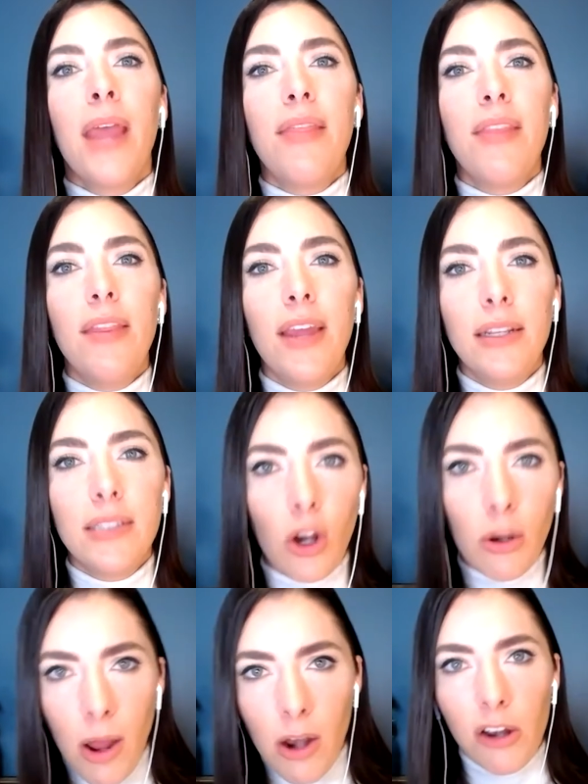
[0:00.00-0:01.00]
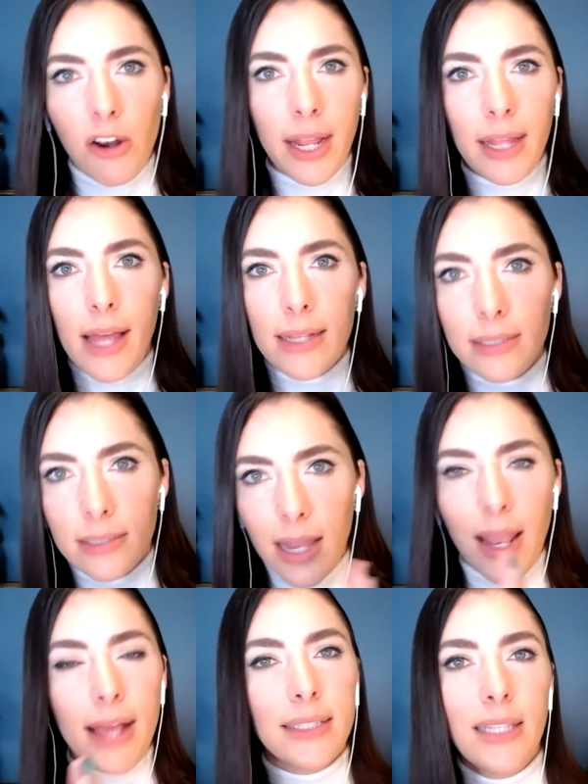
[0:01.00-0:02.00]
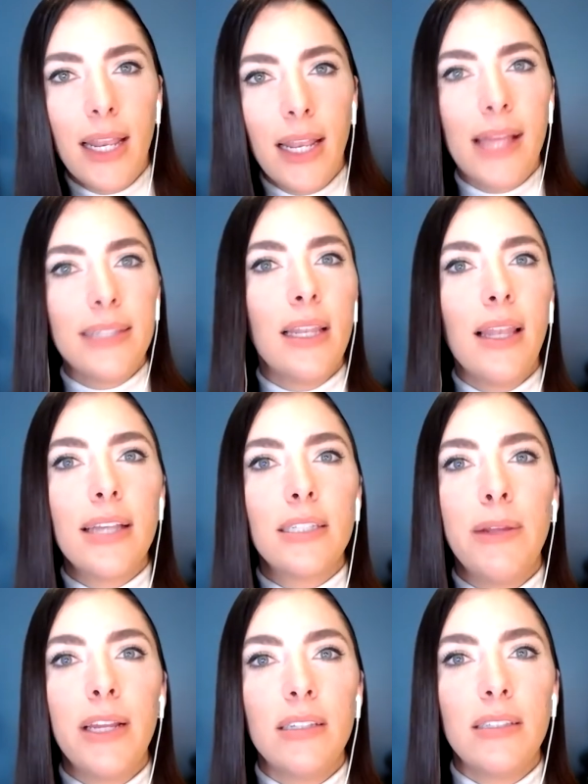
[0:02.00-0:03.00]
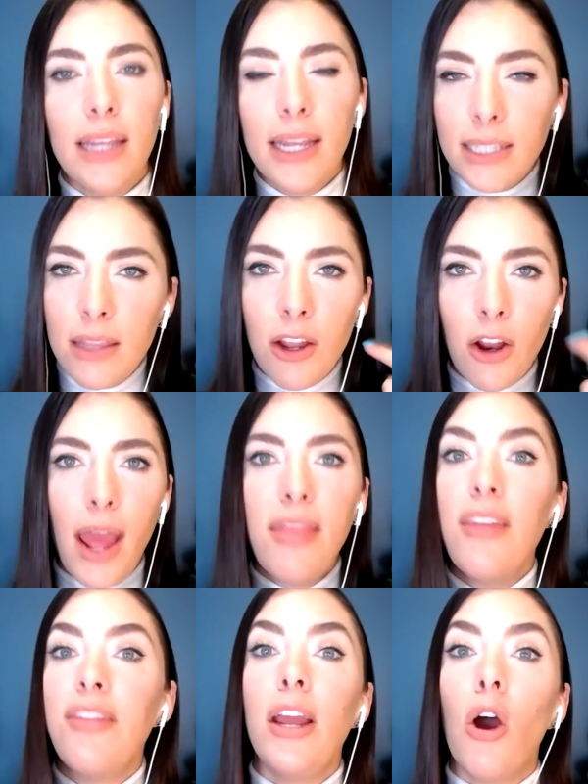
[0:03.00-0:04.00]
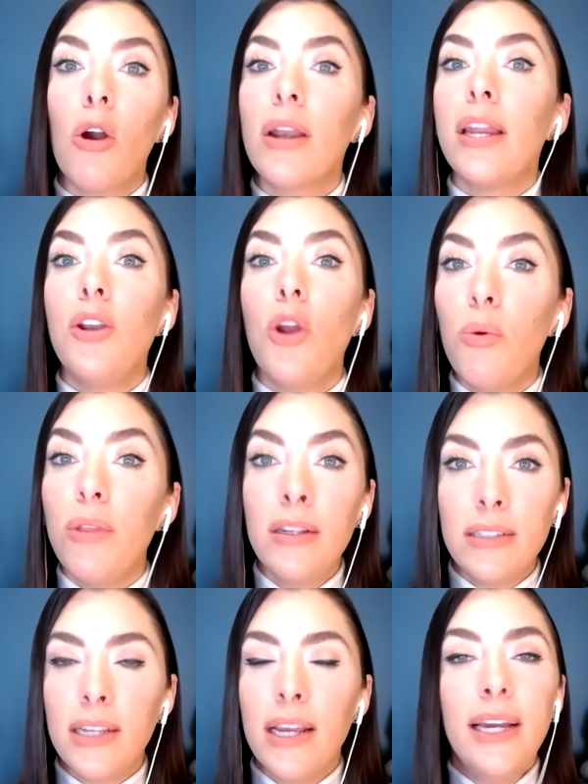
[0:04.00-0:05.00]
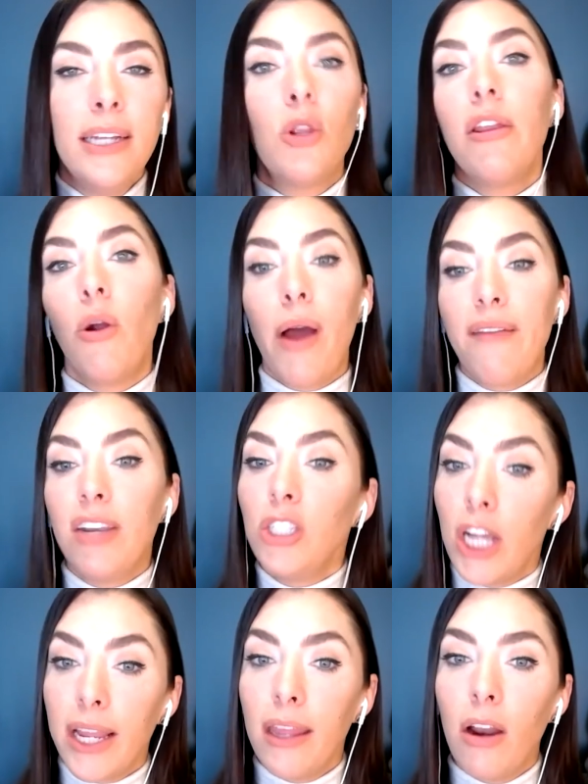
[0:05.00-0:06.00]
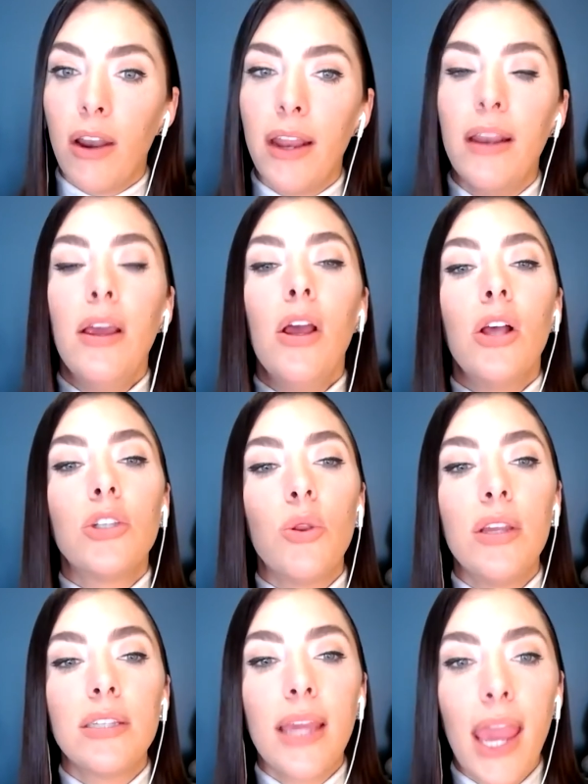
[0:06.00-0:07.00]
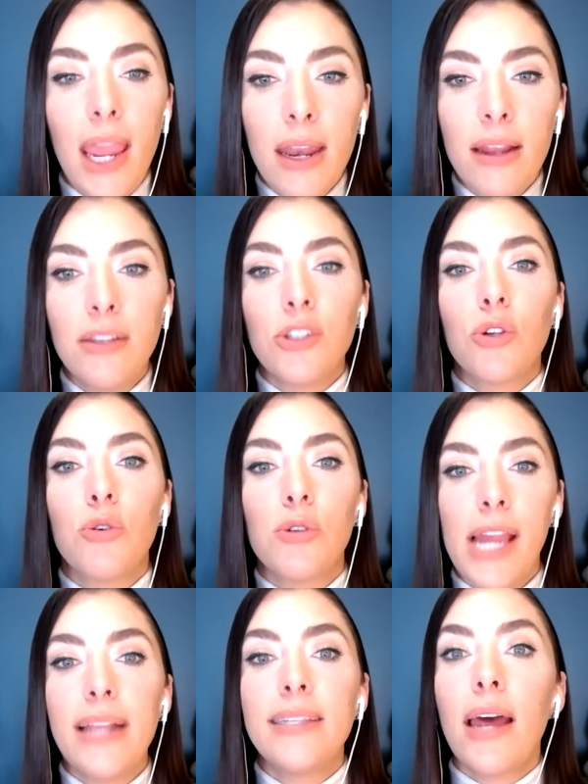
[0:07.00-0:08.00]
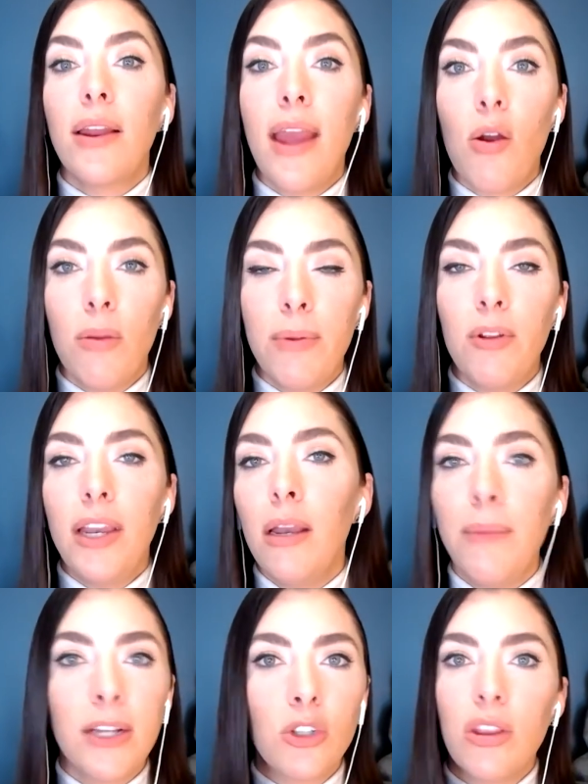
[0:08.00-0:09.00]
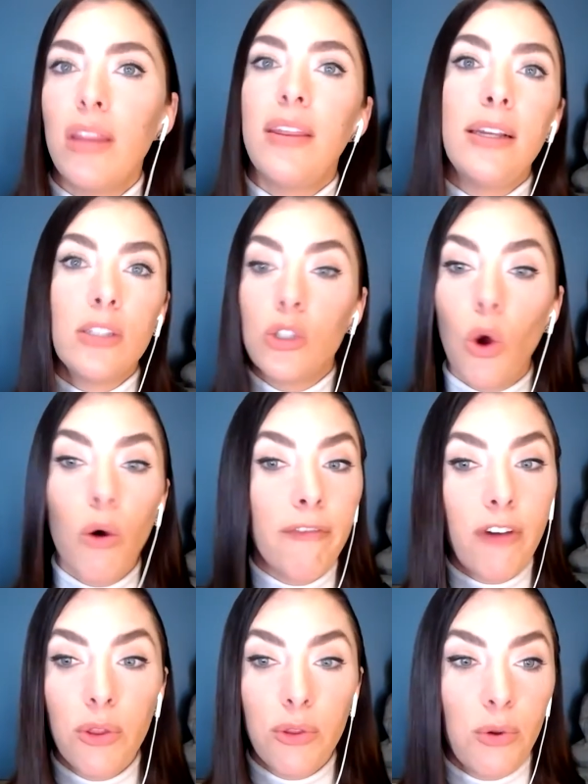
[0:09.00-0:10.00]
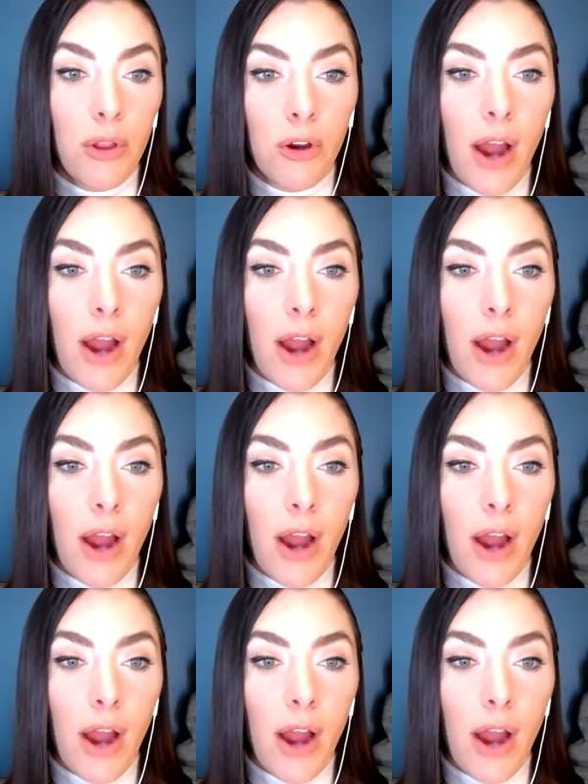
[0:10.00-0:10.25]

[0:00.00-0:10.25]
And then they start monitoring it less and less and less and less because it's in their head that they already know this, so they don't have to check in on it. So this cadence creates that accountability to make sure that things don't fall through the